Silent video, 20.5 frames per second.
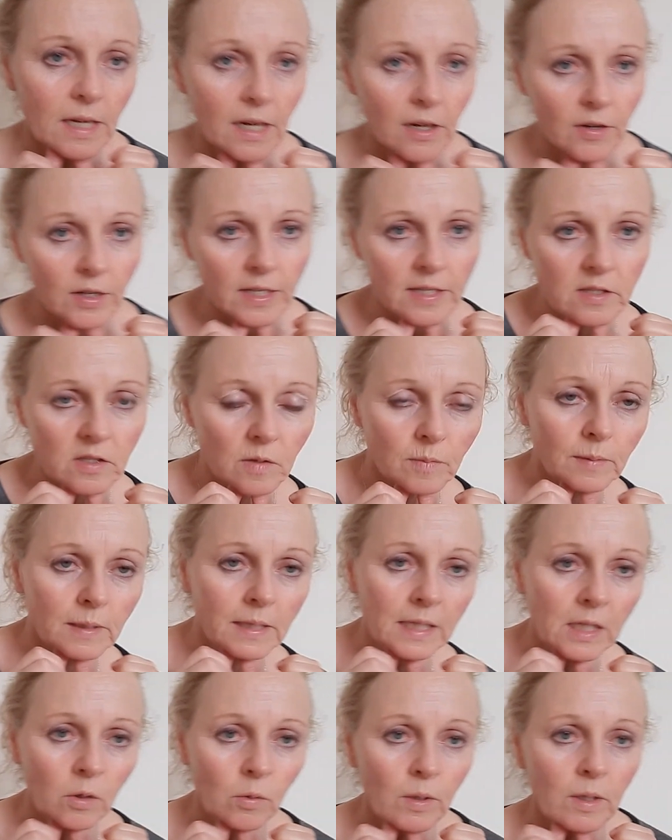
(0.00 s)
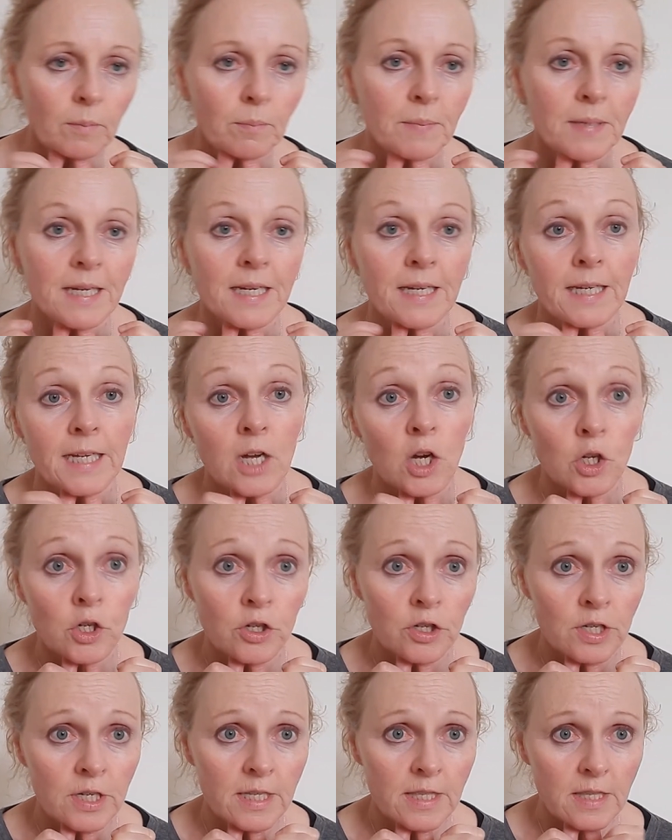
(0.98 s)
area. Sublingual meaning
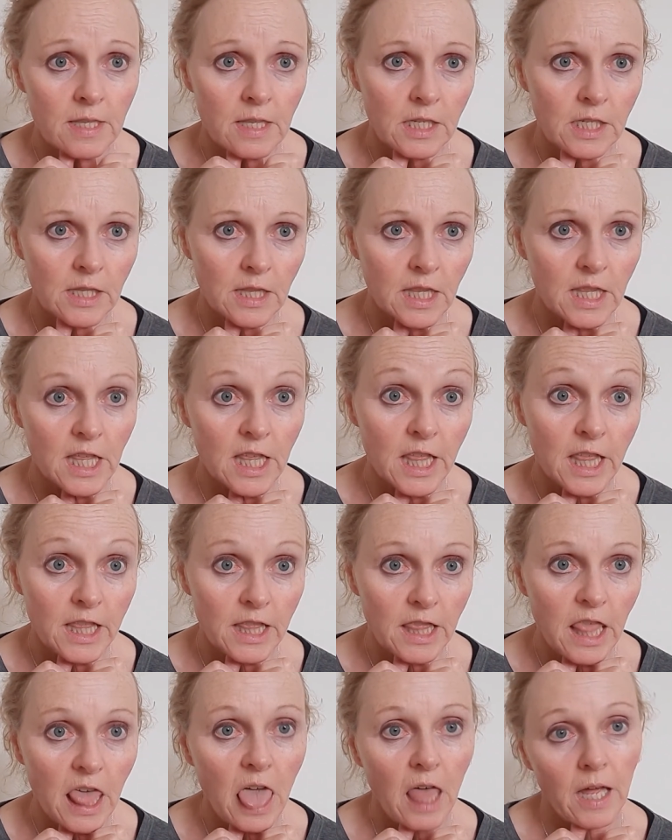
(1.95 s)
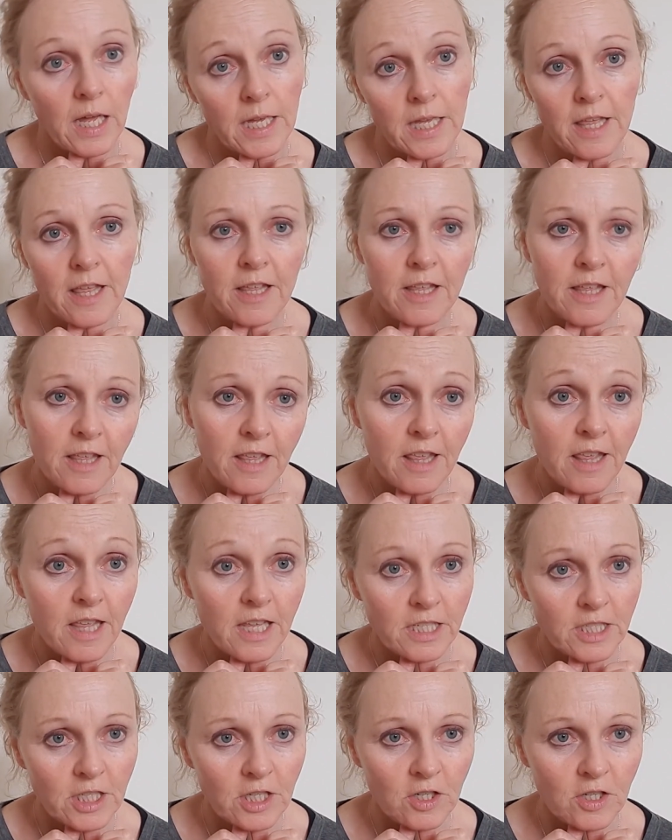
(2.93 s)
underneath
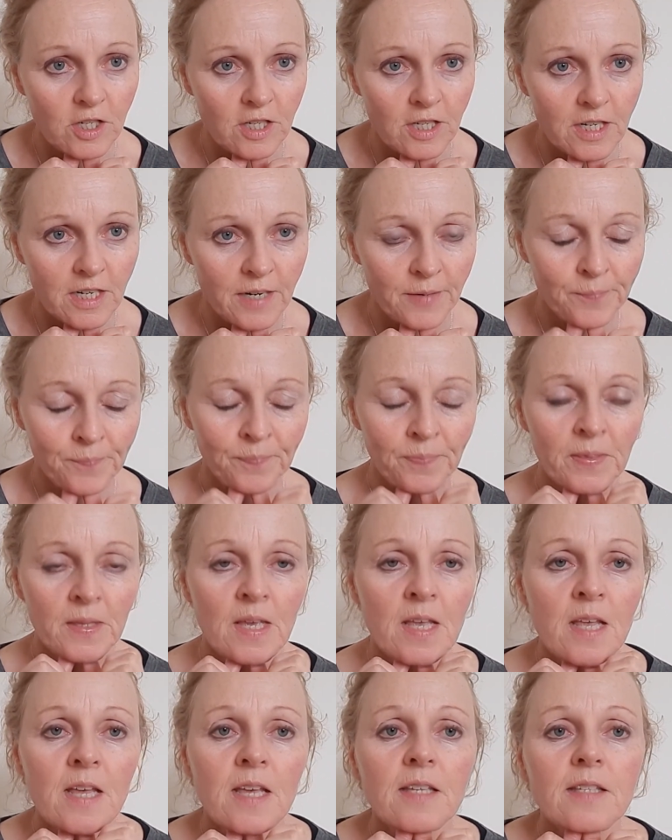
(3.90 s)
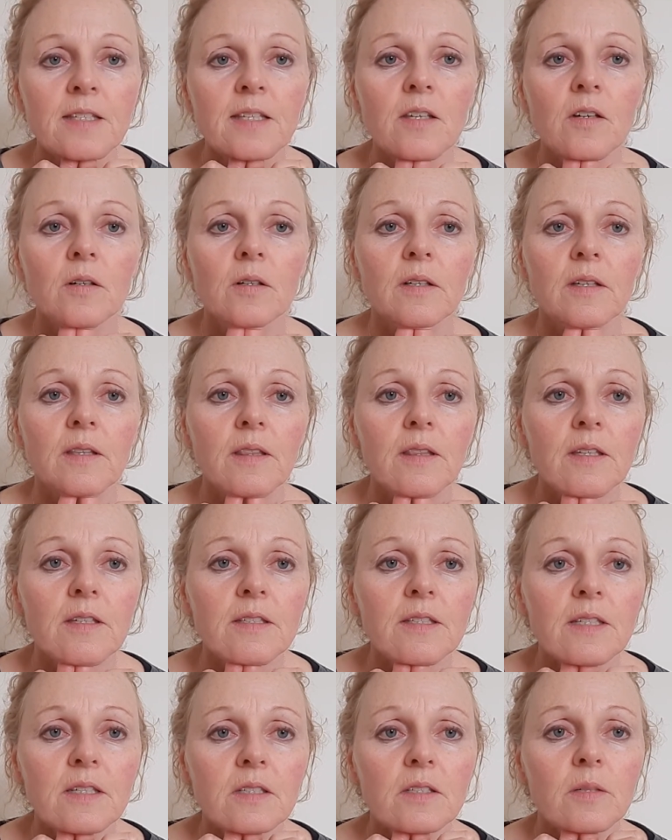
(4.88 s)
the tongue. So
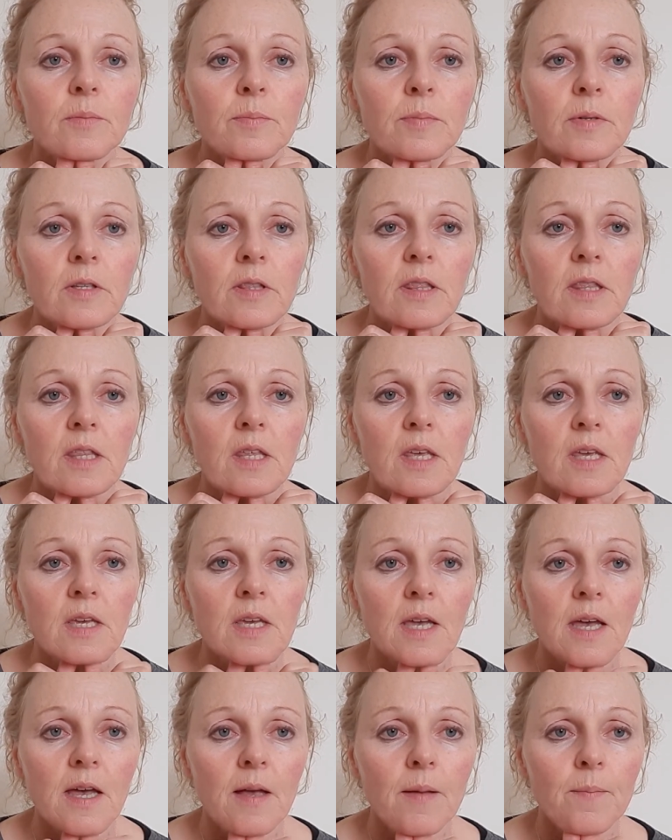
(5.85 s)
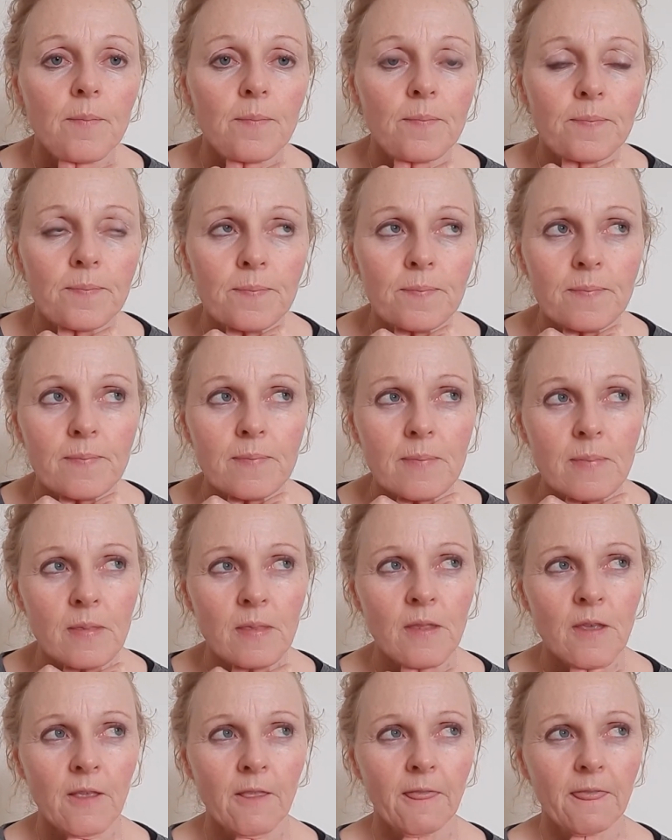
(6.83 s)
just going to put the
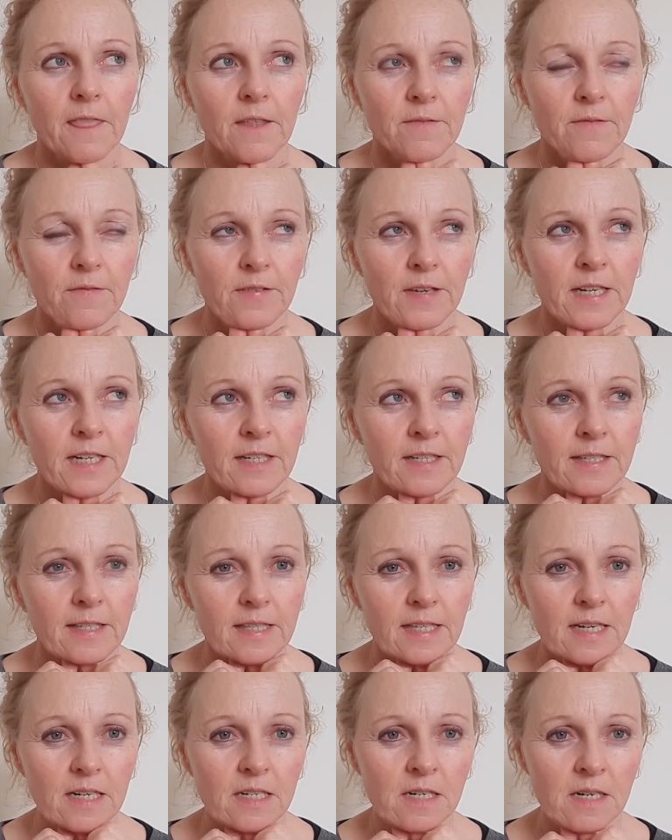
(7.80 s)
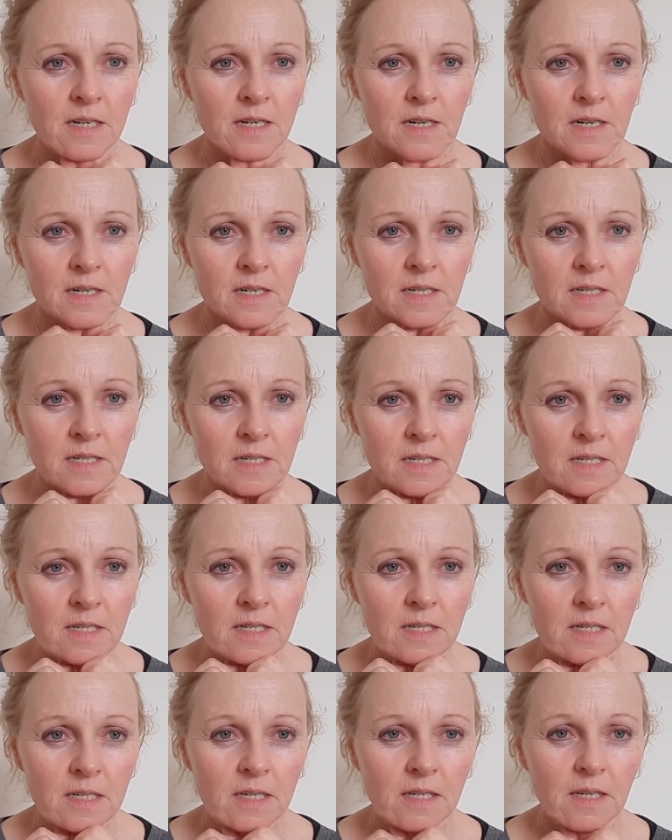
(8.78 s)
fingers there.
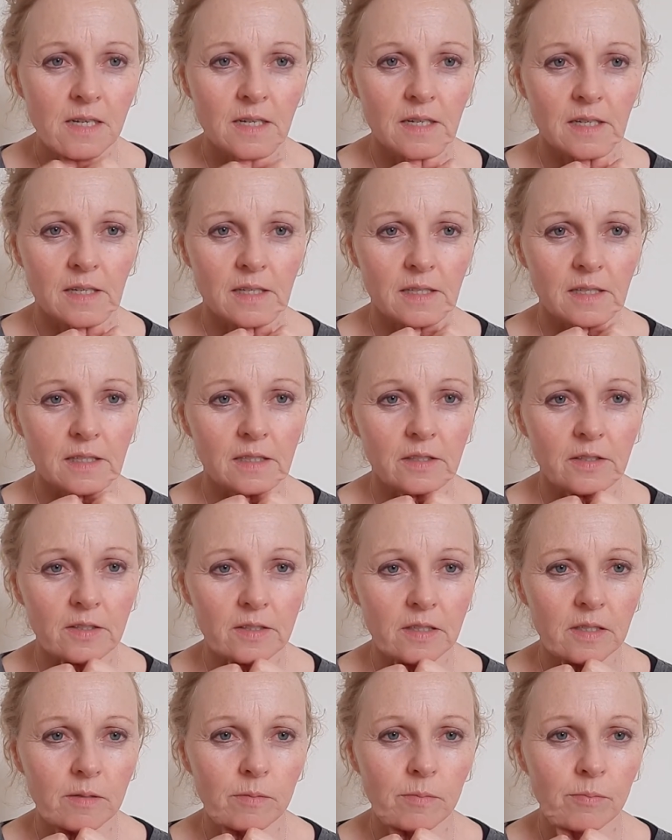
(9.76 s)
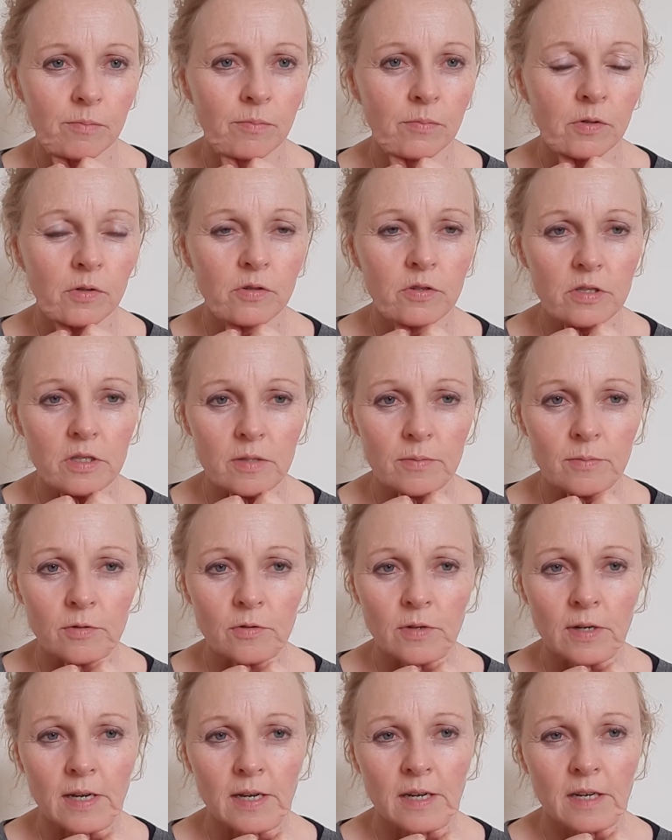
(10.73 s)
And I'm just going to mooch them
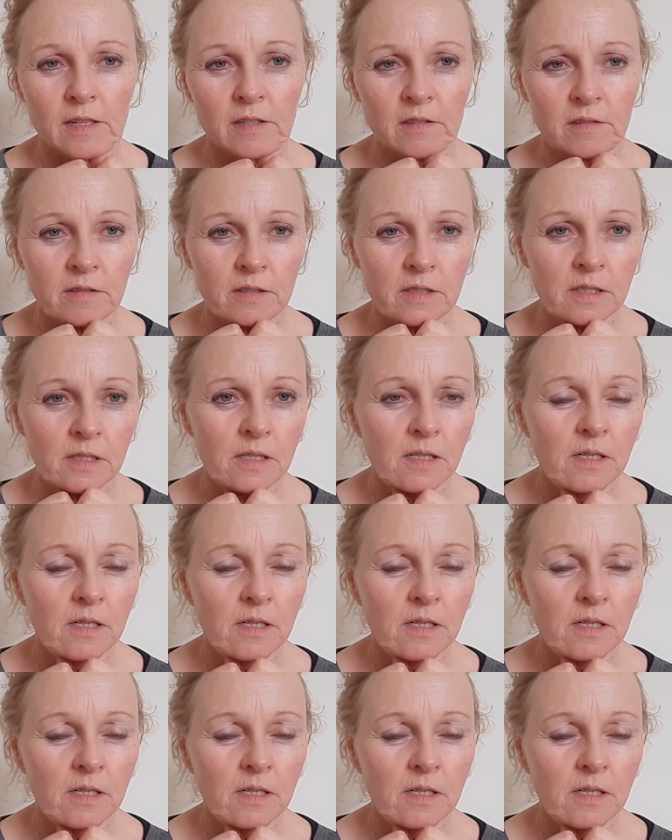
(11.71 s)
around.